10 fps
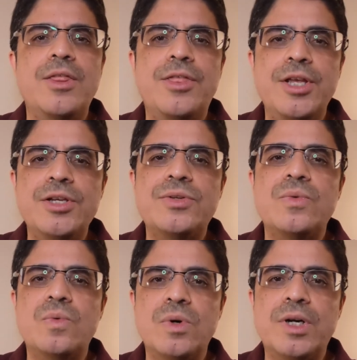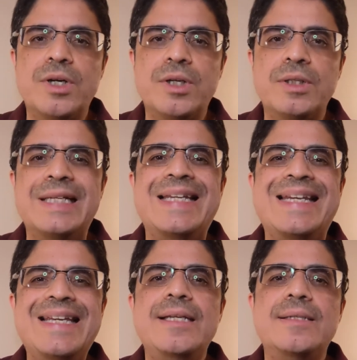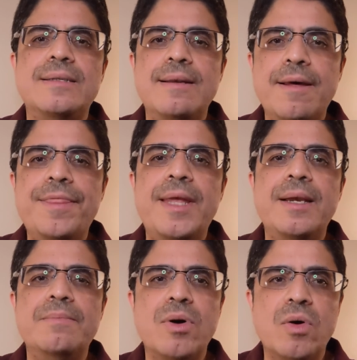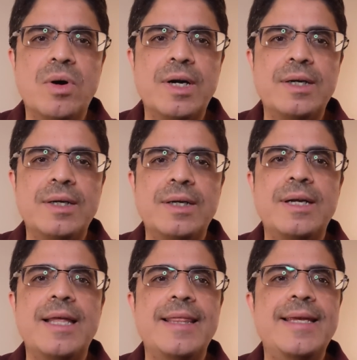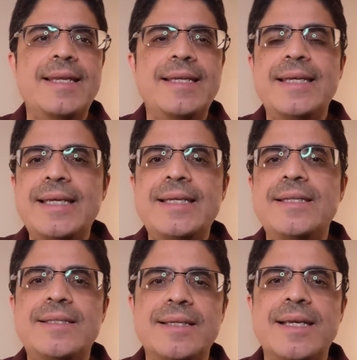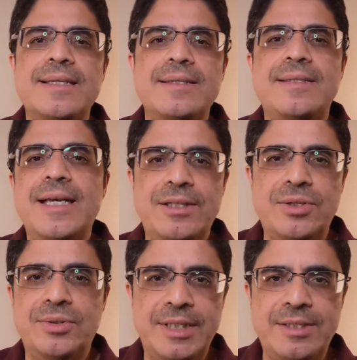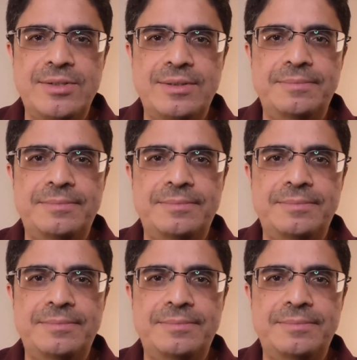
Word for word: This world needs nothing more than it needs gentleness.